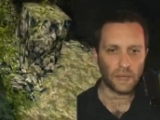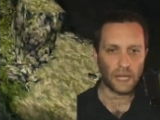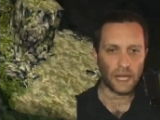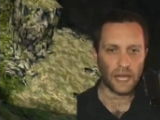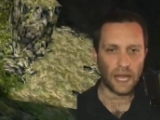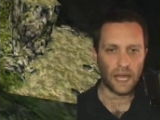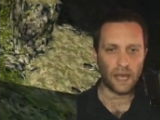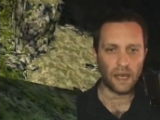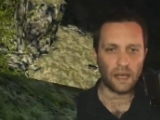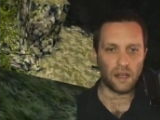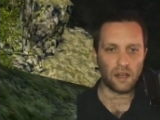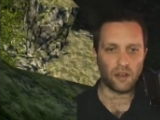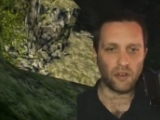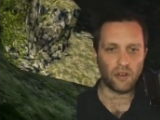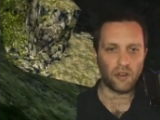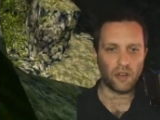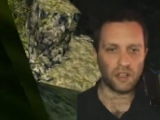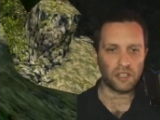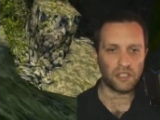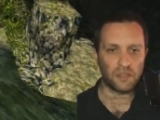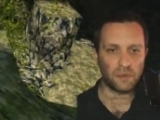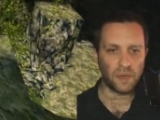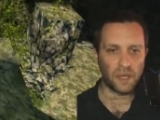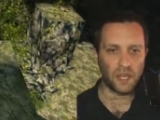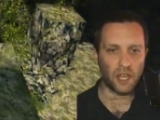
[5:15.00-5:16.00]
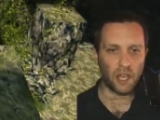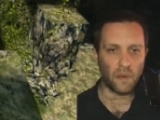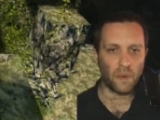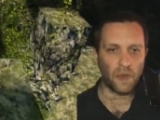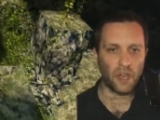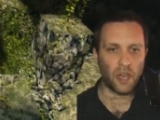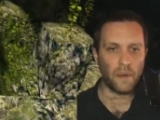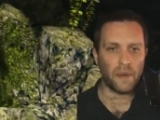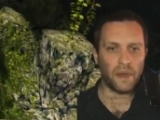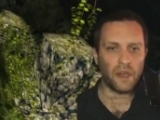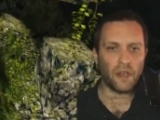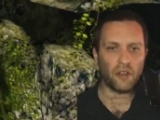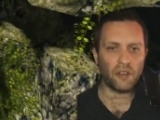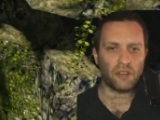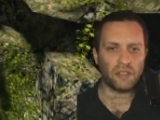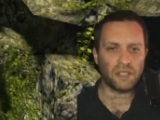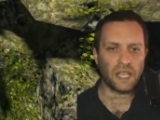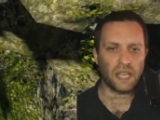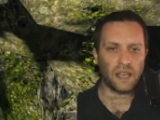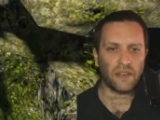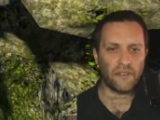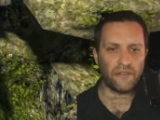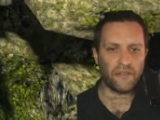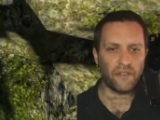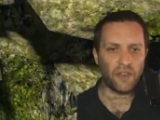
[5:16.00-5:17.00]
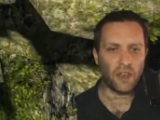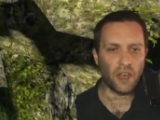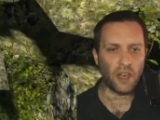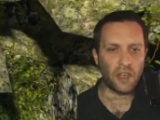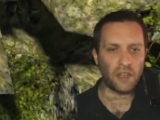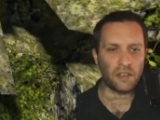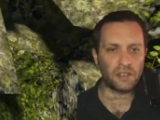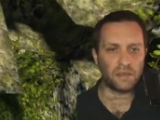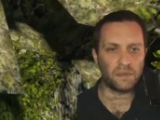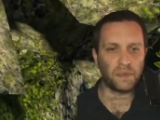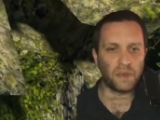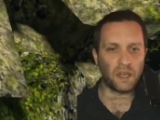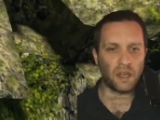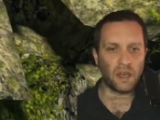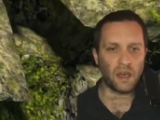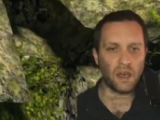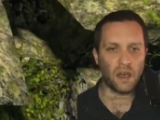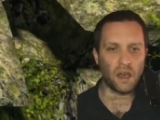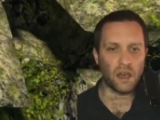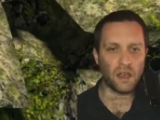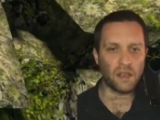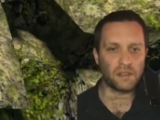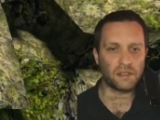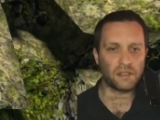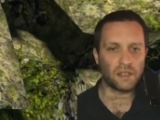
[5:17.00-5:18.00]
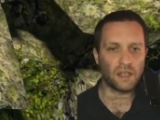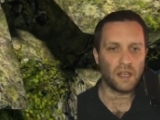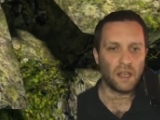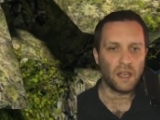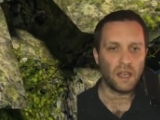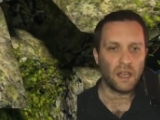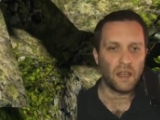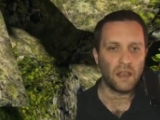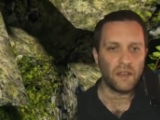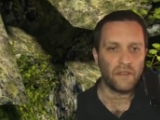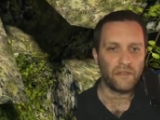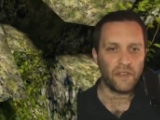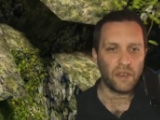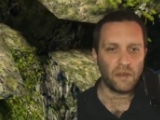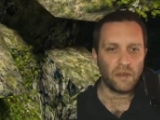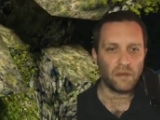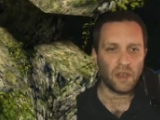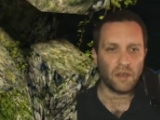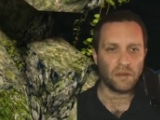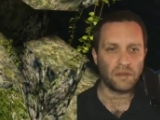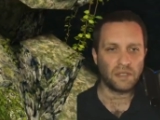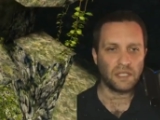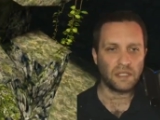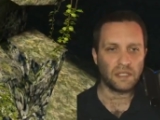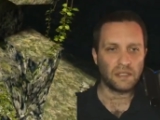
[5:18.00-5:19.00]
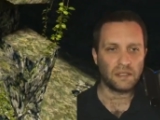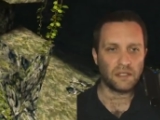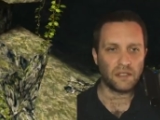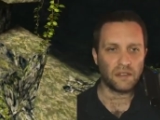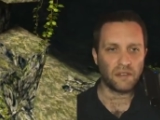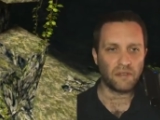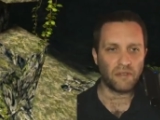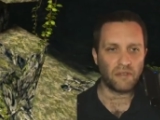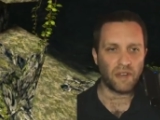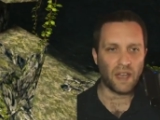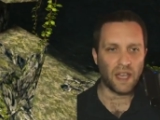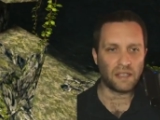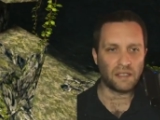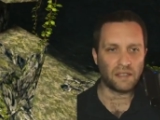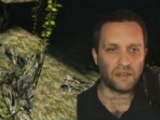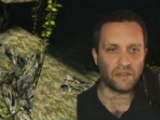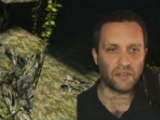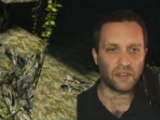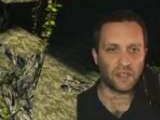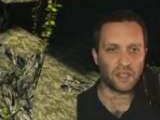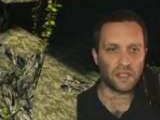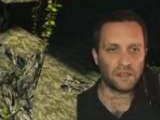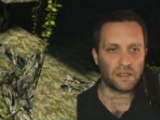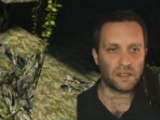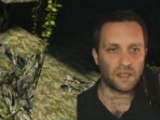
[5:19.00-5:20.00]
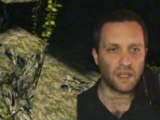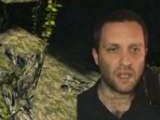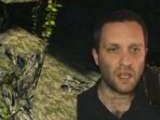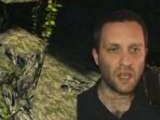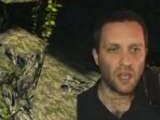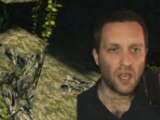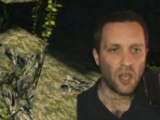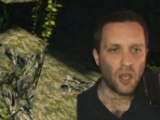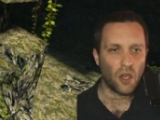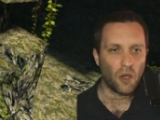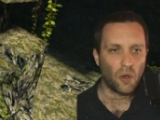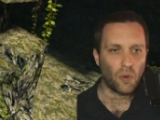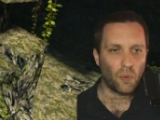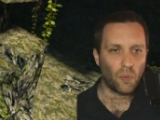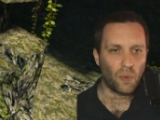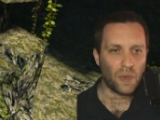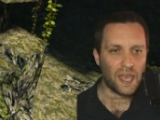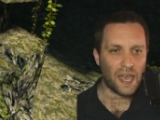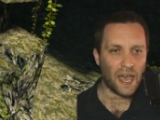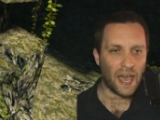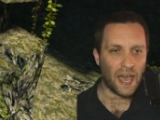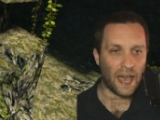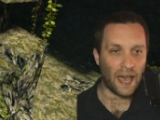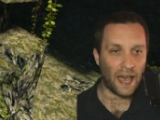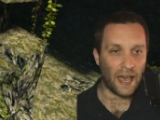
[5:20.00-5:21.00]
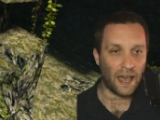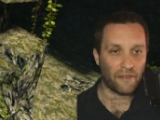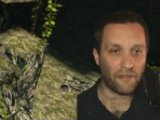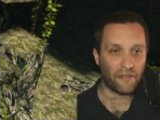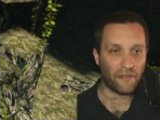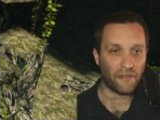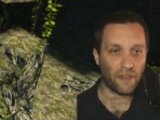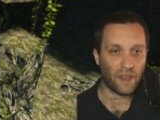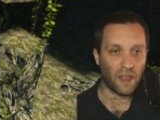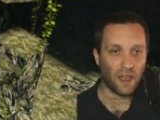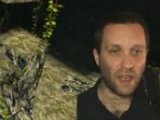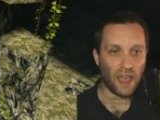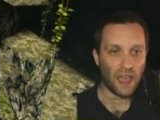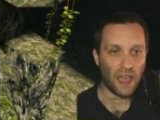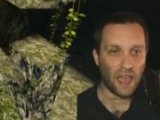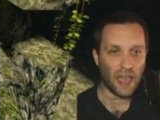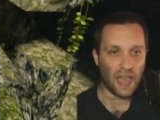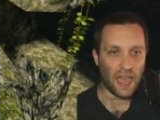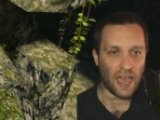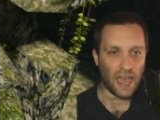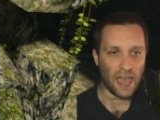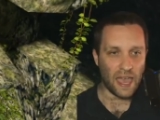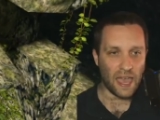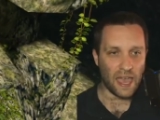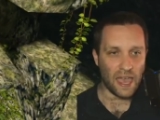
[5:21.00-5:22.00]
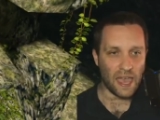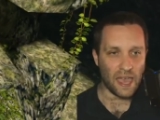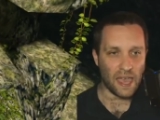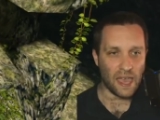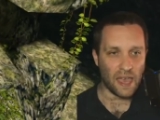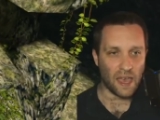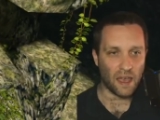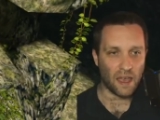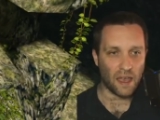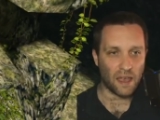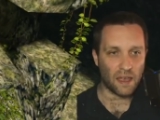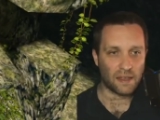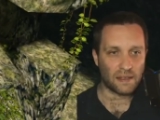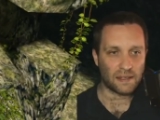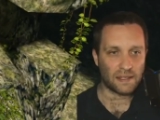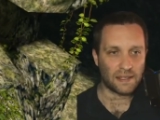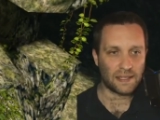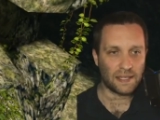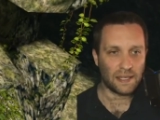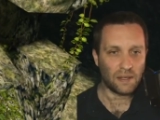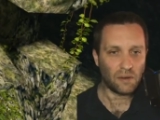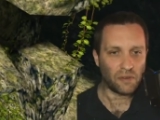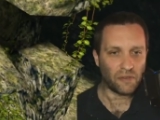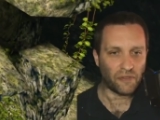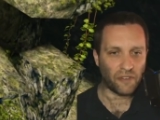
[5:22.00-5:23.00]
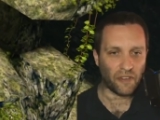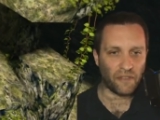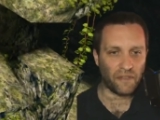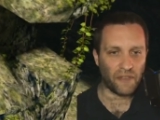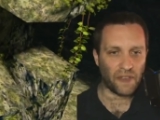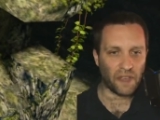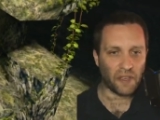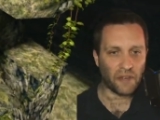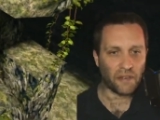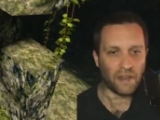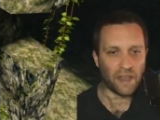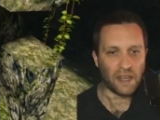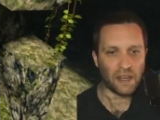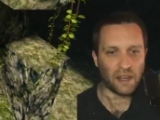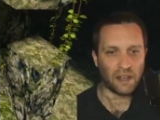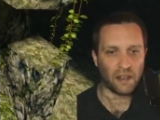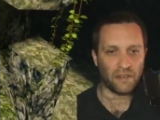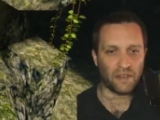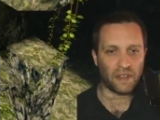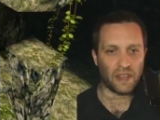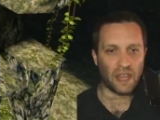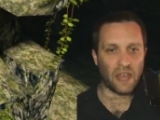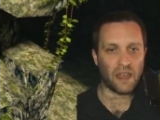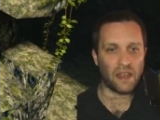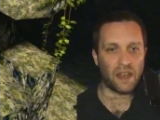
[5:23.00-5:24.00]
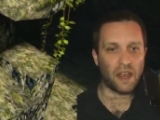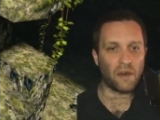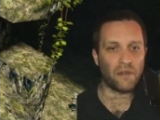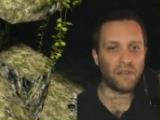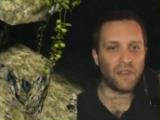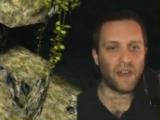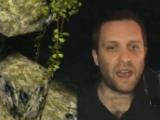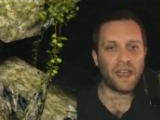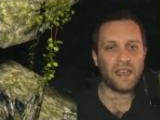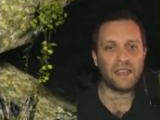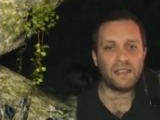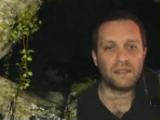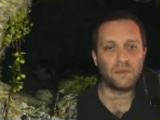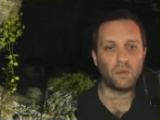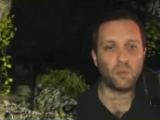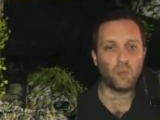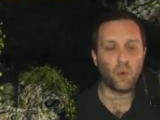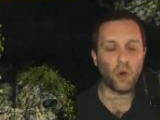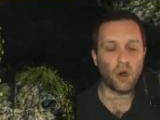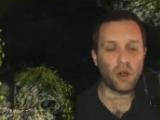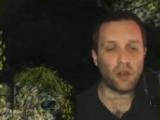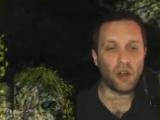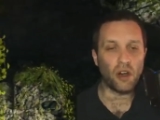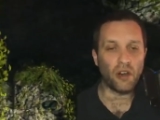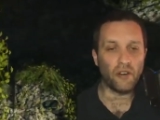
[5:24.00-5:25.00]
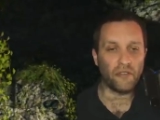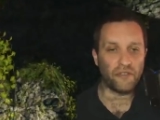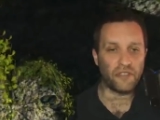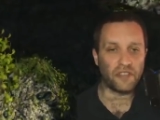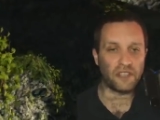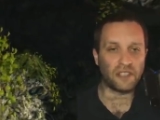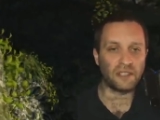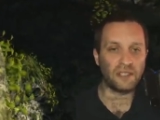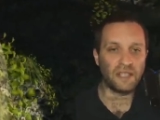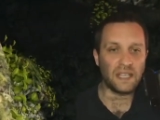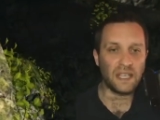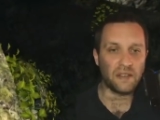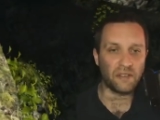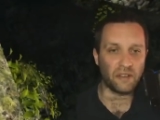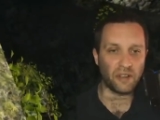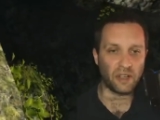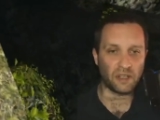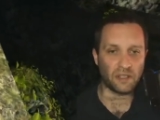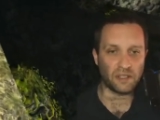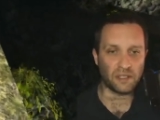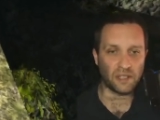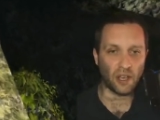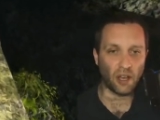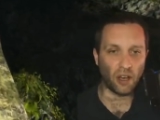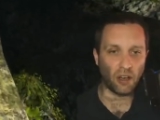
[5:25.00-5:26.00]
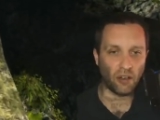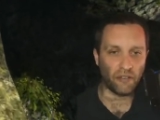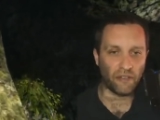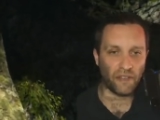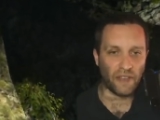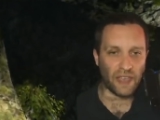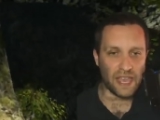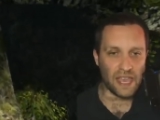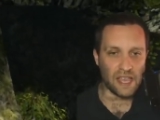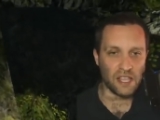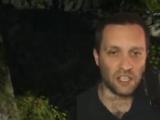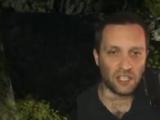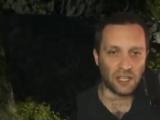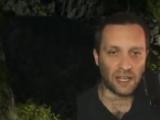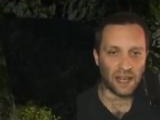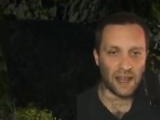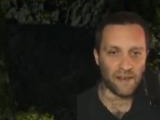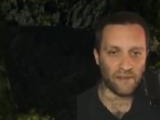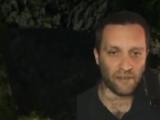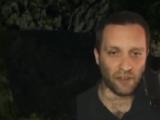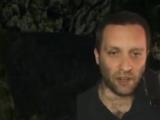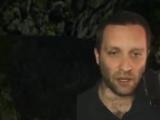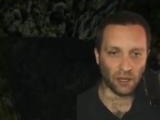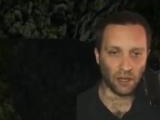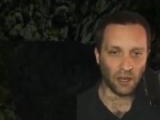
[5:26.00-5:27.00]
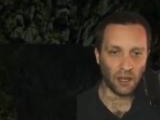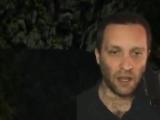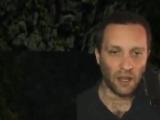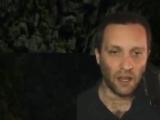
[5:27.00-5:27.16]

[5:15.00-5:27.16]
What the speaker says: Okay, and across we go. We're going across here first because if you notice to the right of us, we have a silver figurine over there. Now that is one of the secrets of each level.